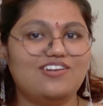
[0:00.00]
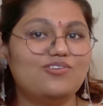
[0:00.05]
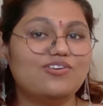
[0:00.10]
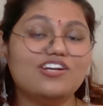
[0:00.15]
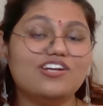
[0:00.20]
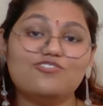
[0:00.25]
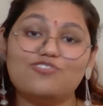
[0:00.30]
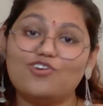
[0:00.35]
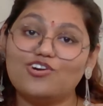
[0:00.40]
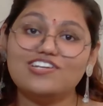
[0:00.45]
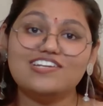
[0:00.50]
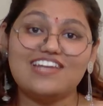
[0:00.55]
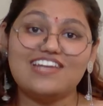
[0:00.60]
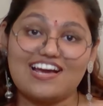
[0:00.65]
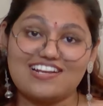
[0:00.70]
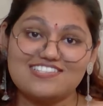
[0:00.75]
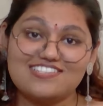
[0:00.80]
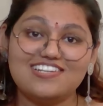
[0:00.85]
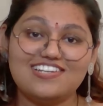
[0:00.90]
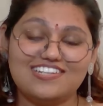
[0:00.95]
Look at what it
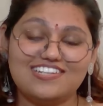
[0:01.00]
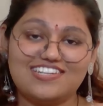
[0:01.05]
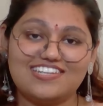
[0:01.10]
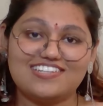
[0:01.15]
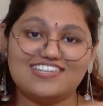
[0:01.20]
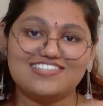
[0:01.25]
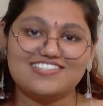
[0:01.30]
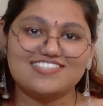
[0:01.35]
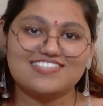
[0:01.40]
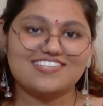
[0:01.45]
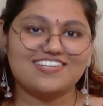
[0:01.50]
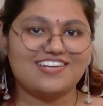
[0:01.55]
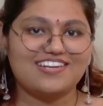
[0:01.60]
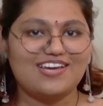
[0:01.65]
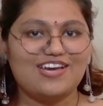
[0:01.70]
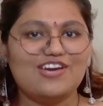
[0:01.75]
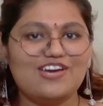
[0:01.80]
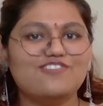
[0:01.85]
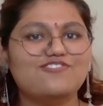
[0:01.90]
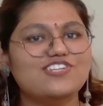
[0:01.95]
actually takes.
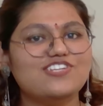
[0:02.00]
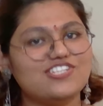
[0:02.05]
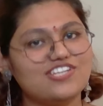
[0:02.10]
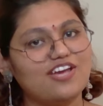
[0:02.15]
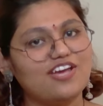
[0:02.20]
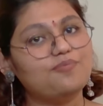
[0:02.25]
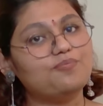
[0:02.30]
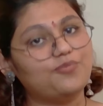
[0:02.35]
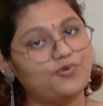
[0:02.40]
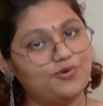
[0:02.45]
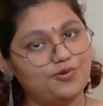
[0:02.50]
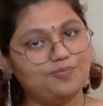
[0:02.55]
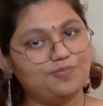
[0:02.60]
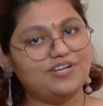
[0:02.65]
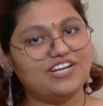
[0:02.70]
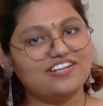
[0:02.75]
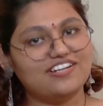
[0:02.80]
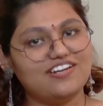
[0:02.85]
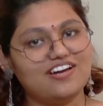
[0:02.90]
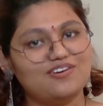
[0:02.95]
We share more
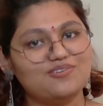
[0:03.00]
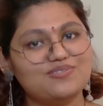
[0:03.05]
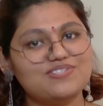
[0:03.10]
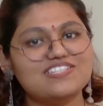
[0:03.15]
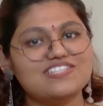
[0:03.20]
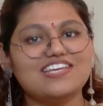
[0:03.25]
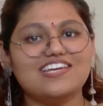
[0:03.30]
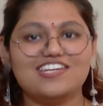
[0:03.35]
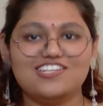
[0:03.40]
breakdowns,